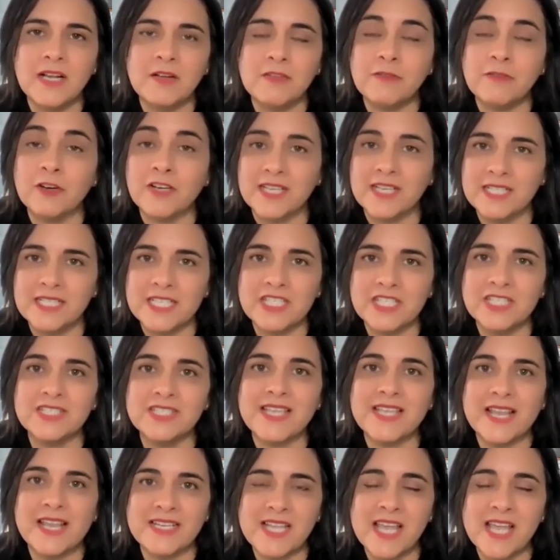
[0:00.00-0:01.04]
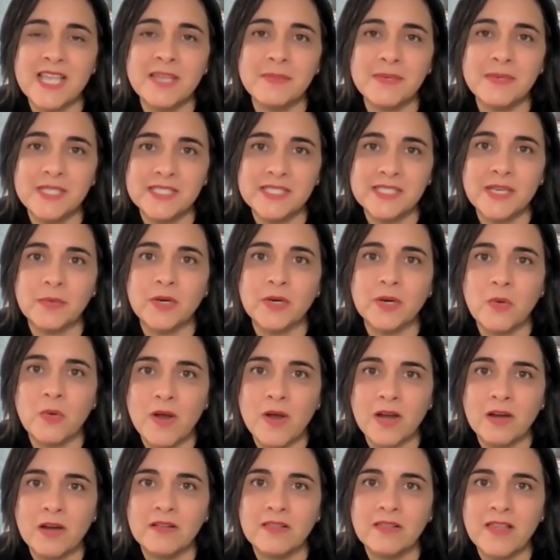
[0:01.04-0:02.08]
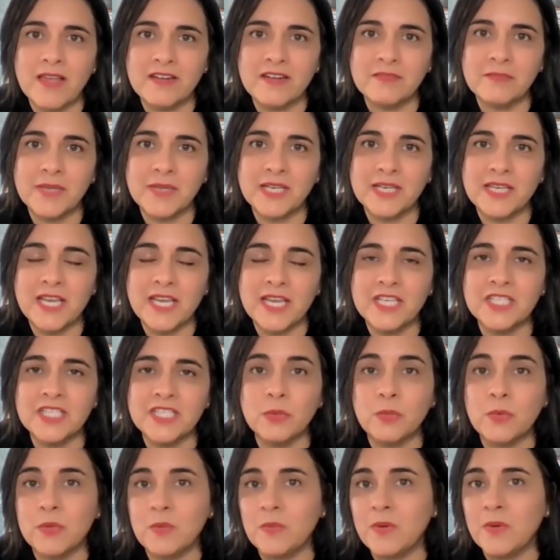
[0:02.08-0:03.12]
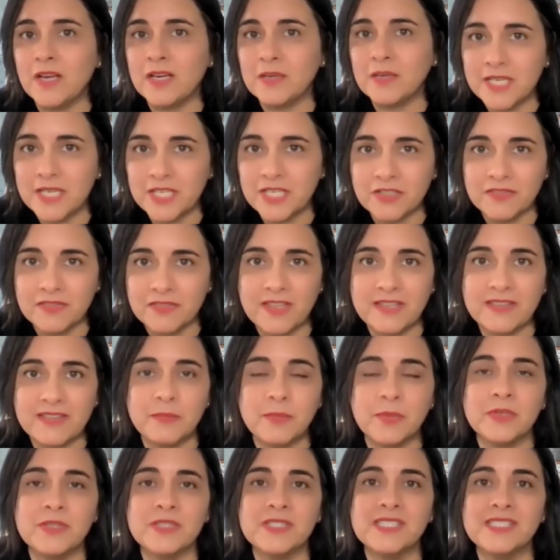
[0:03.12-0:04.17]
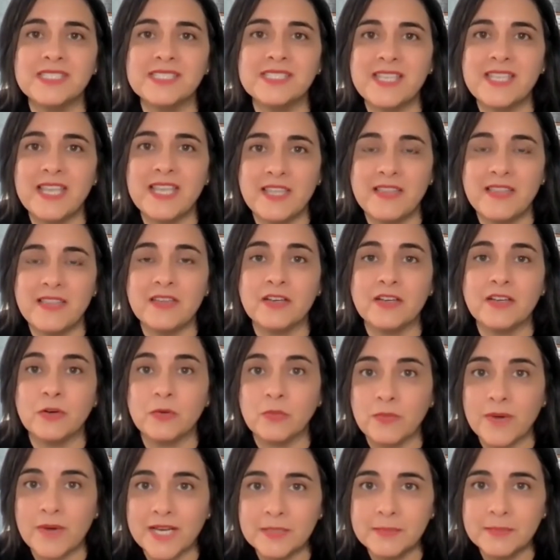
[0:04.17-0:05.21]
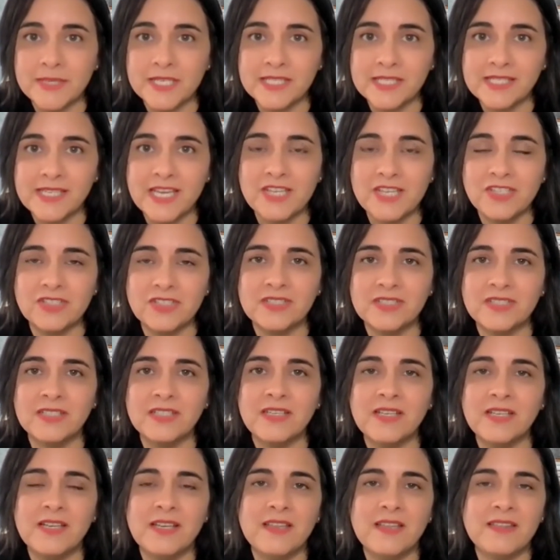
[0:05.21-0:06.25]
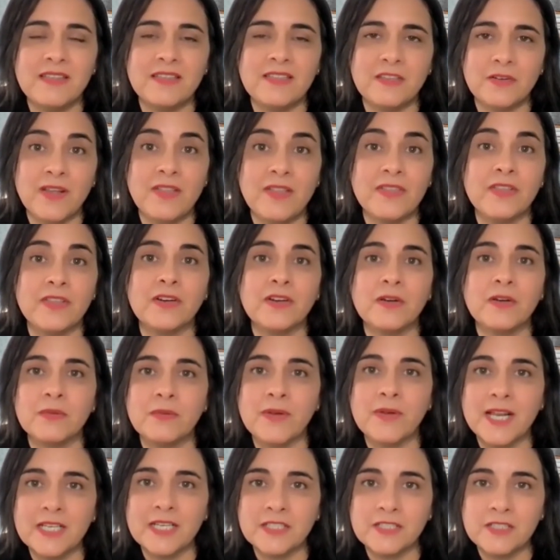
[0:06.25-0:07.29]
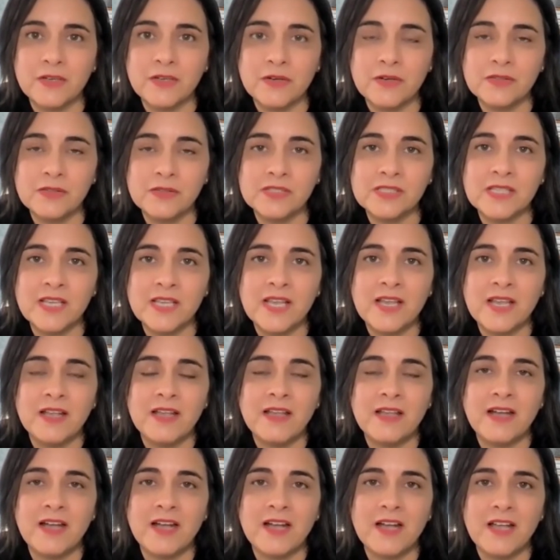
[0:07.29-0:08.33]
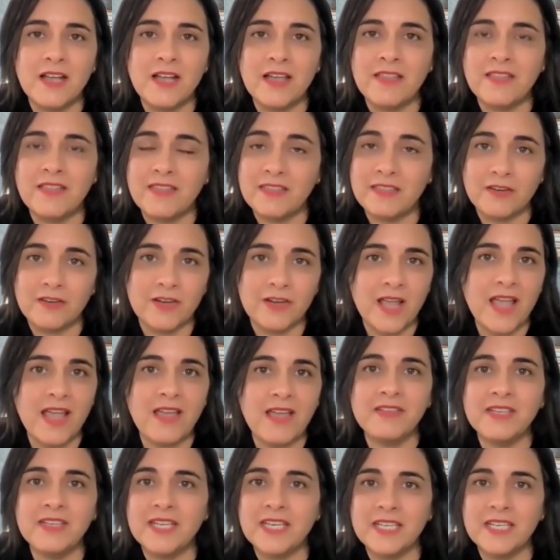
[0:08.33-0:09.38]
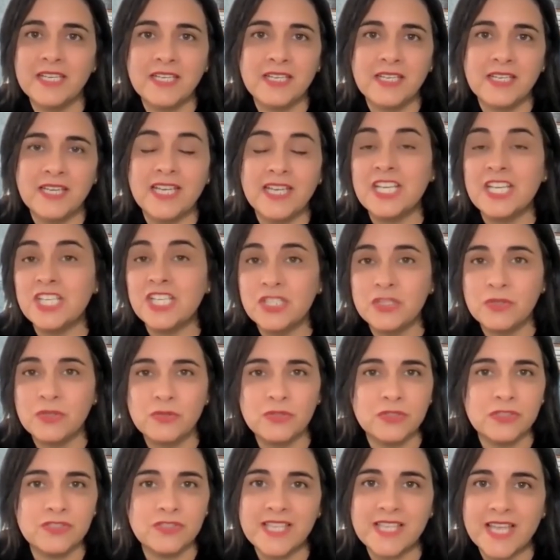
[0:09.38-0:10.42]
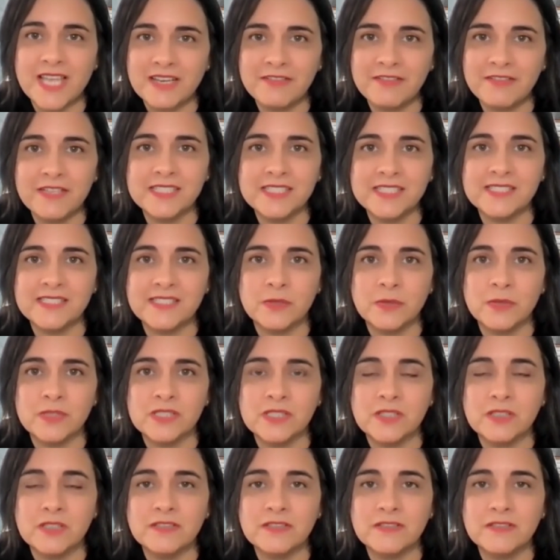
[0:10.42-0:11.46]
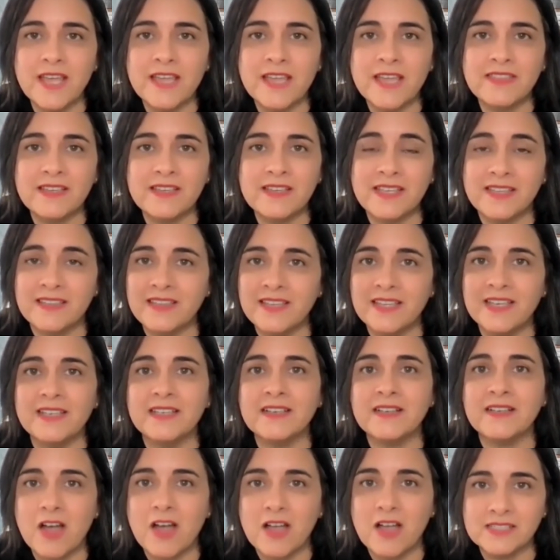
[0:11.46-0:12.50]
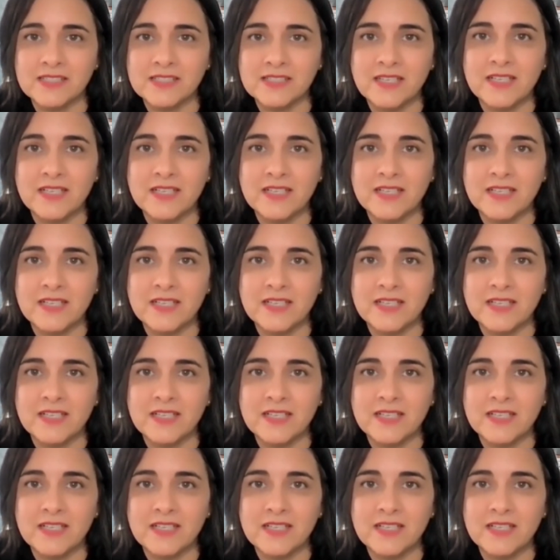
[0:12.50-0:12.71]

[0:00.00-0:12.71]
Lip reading: for conditions like diabetes that require a lot of medication, we want to make sure that the person is taking the correct medication, that they're on the correct dose, and that they're not having any issues or side effects as a result of that that could then cause